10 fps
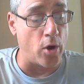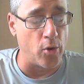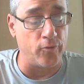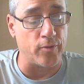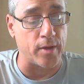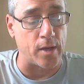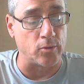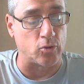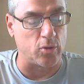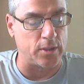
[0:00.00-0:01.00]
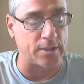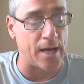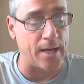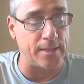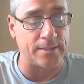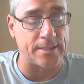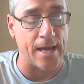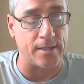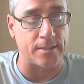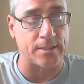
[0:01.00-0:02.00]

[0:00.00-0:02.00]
over the countryside, Santa's